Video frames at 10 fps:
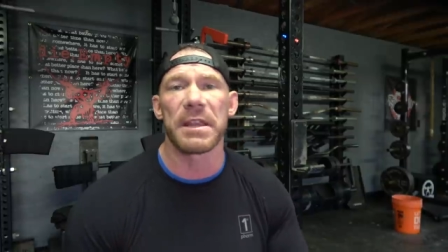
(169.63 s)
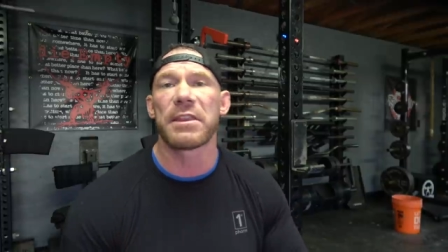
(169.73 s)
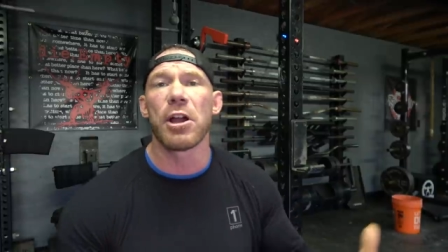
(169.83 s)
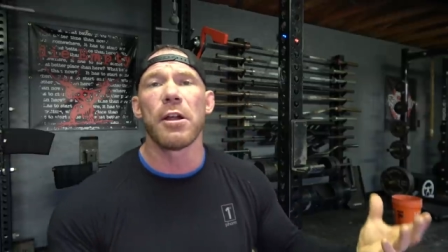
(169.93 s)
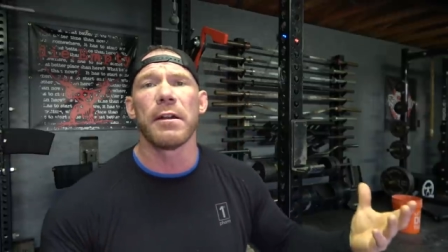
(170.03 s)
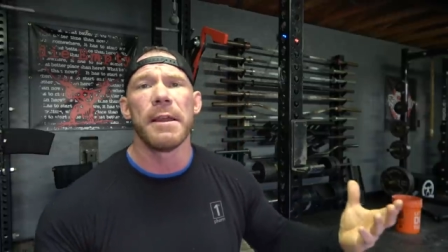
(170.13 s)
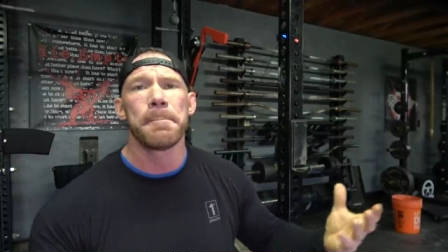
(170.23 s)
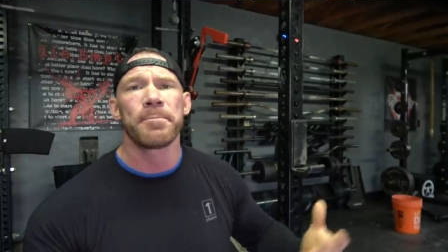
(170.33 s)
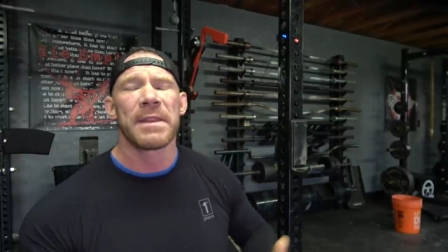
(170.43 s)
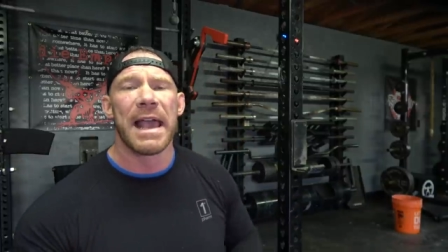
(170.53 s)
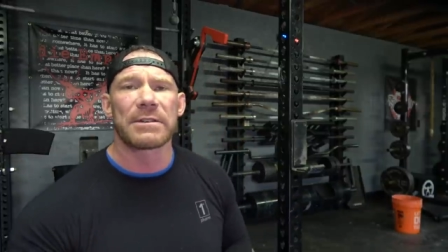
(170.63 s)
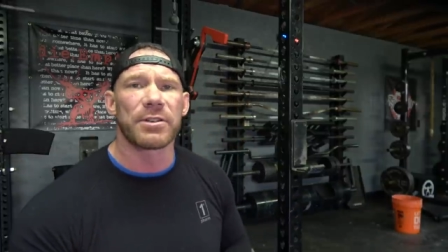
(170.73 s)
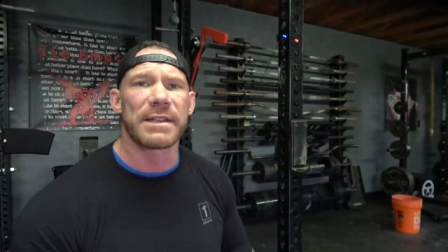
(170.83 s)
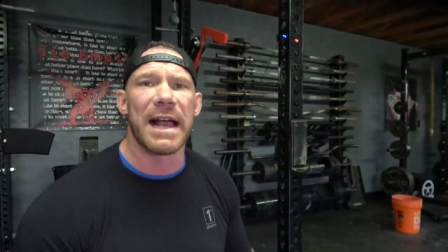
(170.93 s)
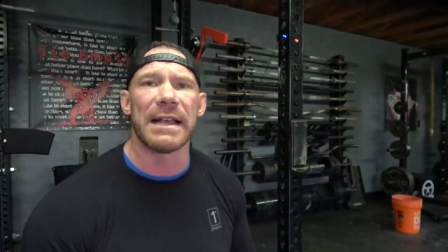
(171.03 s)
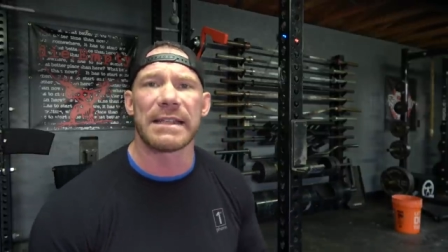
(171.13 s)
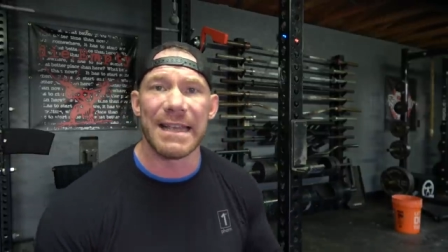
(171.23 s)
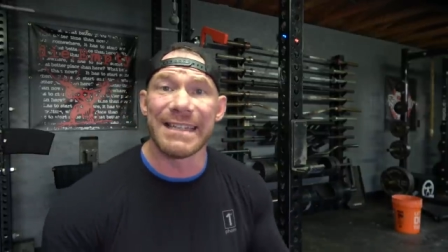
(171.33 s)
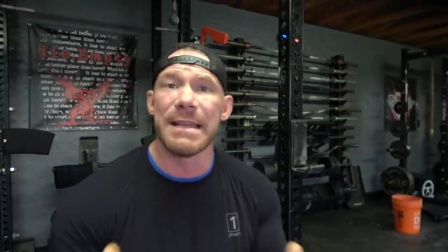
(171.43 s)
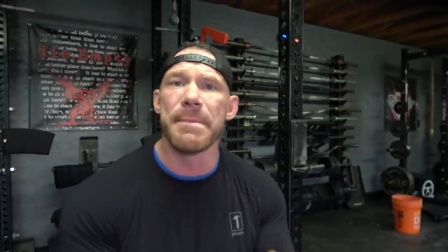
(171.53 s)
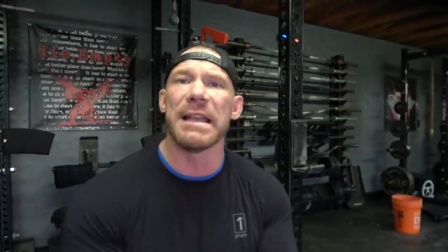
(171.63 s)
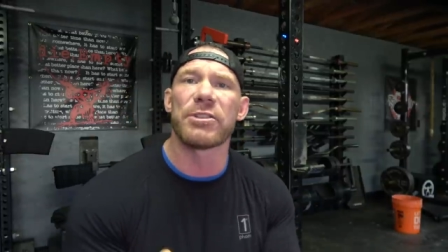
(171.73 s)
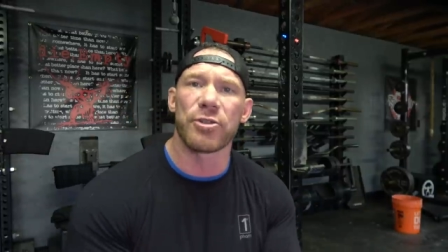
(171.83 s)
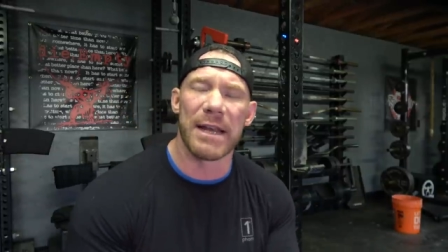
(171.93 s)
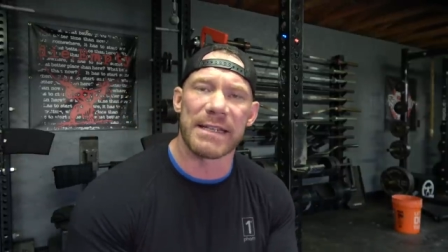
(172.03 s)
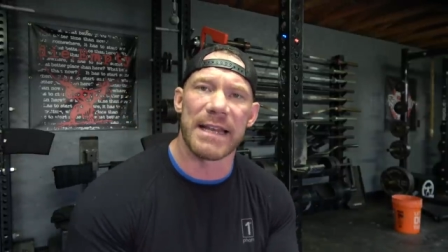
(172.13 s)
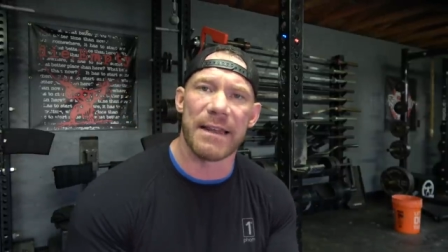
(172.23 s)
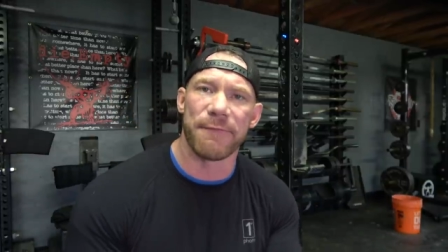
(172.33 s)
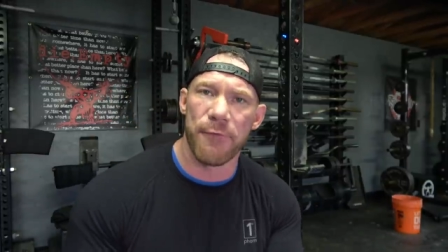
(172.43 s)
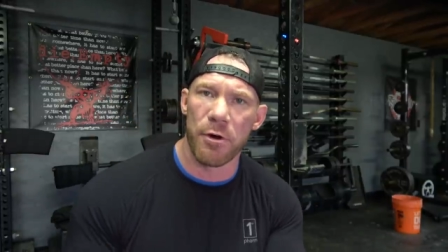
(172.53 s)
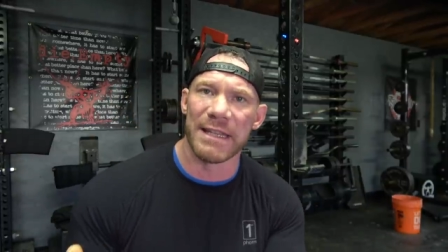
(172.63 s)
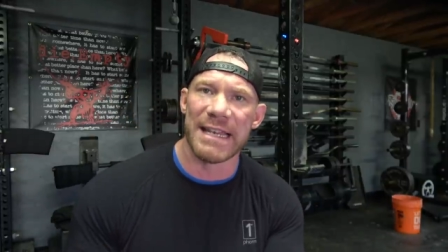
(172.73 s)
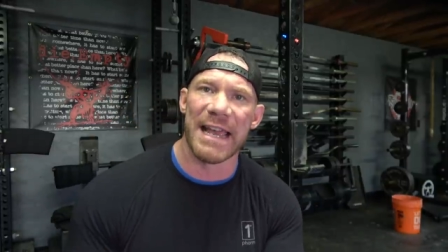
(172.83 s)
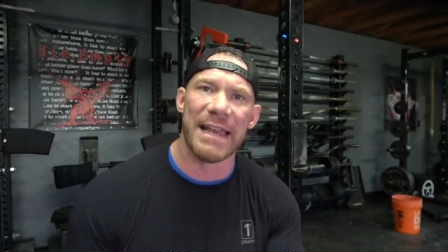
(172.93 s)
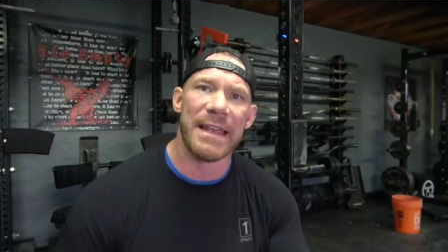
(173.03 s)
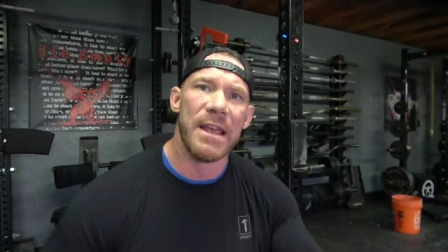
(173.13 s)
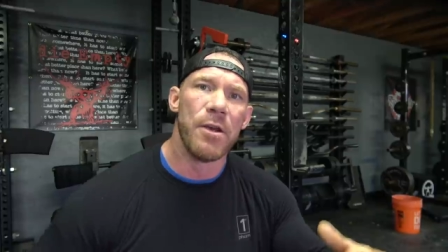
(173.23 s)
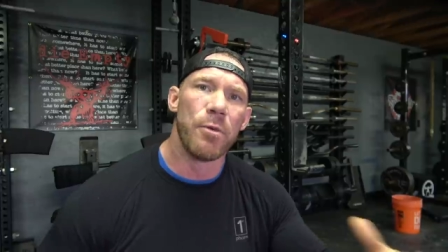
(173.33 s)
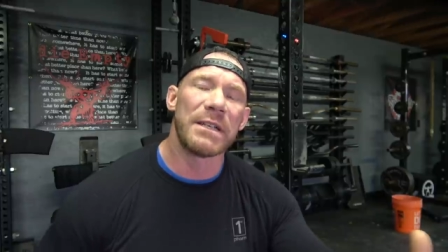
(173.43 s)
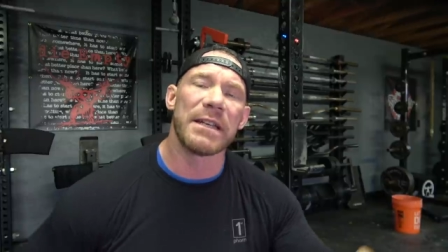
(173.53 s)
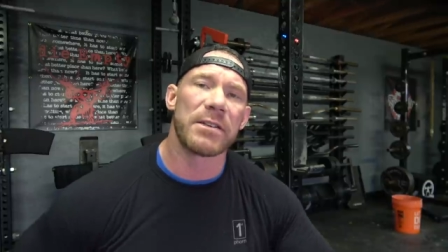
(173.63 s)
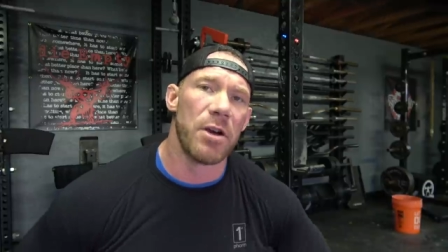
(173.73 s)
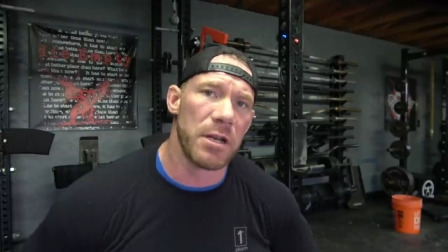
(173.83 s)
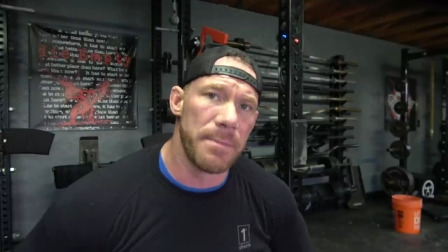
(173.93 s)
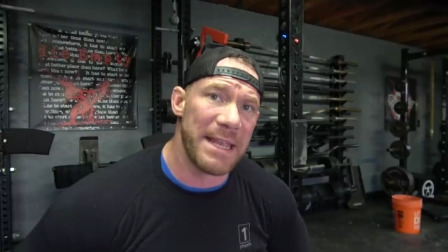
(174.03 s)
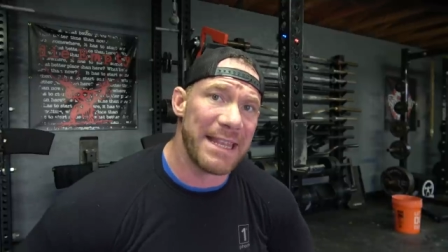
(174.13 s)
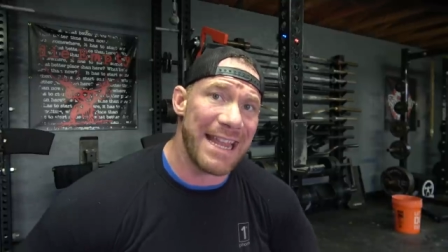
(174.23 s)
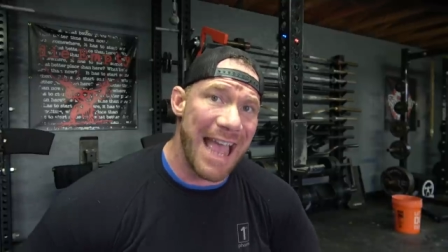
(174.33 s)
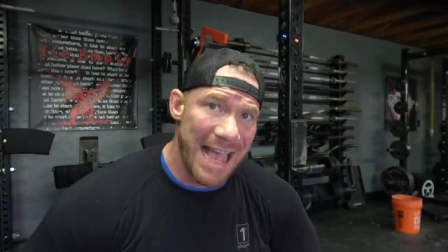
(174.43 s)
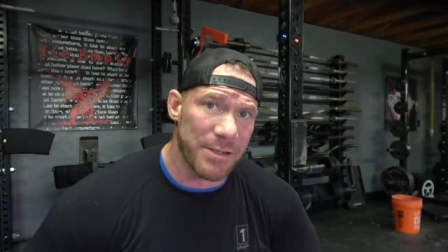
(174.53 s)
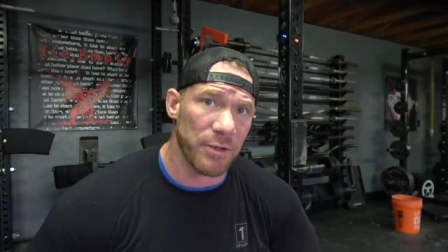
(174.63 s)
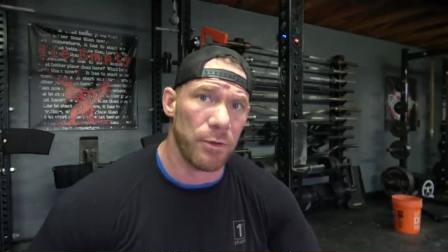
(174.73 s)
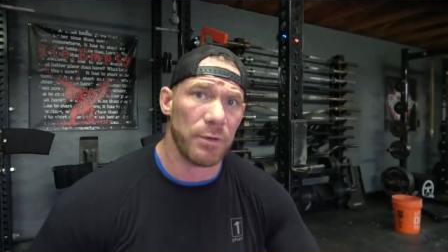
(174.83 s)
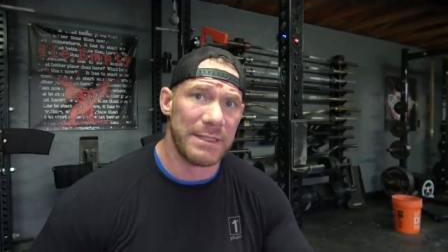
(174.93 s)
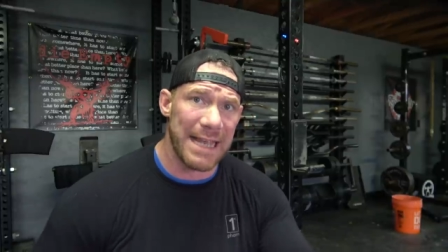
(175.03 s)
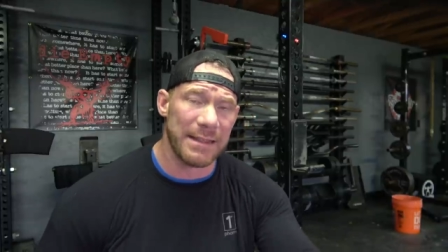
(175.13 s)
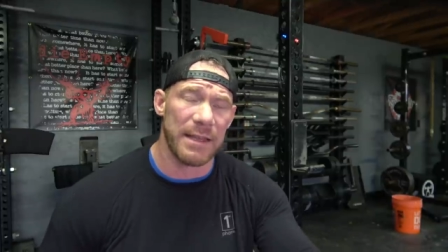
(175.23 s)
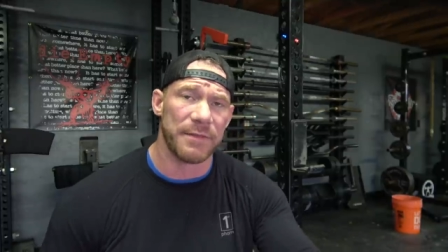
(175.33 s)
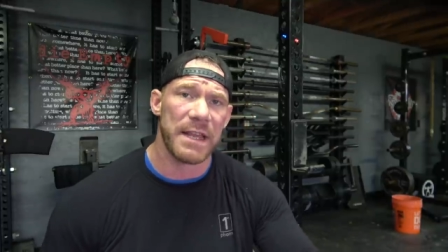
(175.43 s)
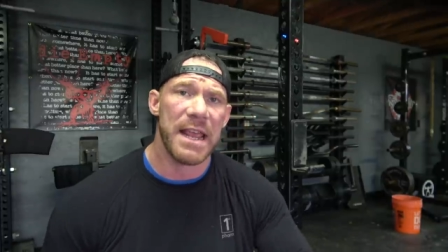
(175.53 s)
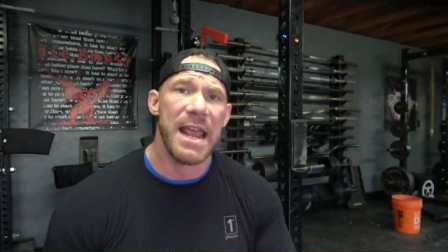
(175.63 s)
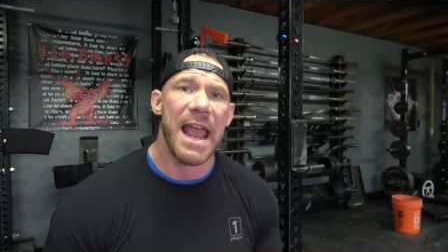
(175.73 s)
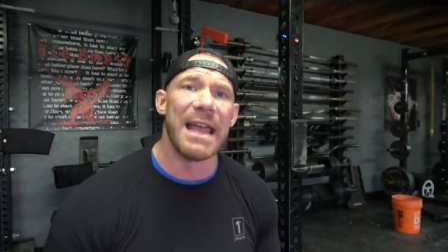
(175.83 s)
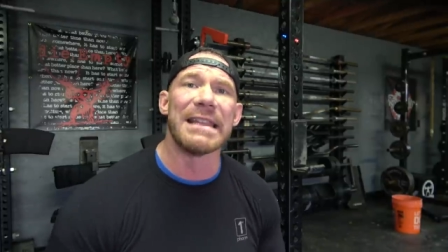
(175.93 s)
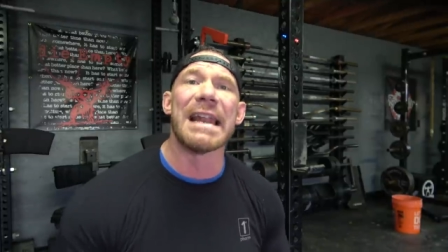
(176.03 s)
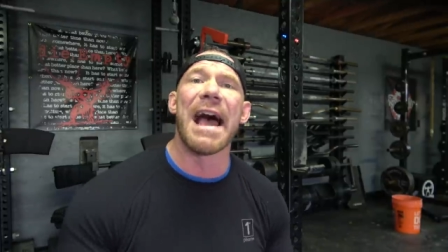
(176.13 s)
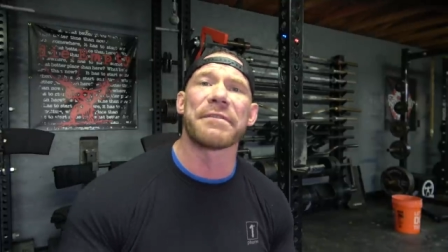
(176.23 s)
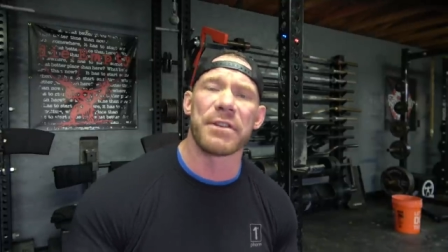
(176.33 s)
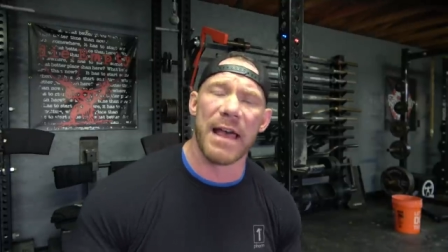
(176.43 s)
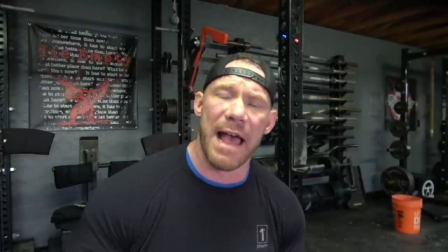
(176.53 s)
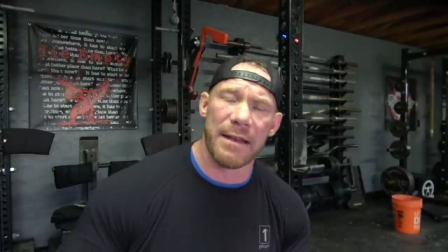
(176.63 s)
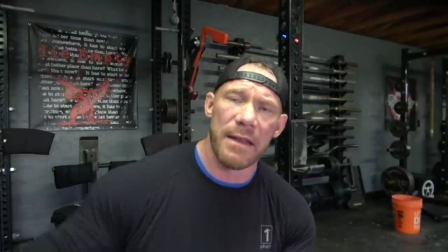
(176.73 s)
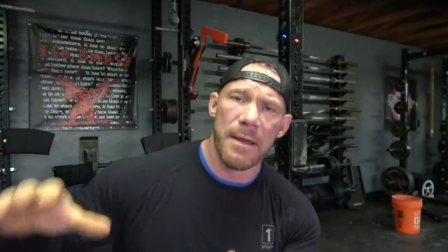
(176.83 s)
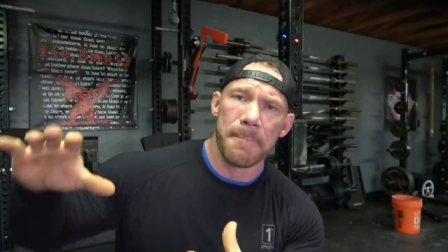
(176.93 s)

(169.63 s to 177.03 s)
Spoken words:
The third exercise is the main strength set for the day, which is going to be the axle deadlift. And then after that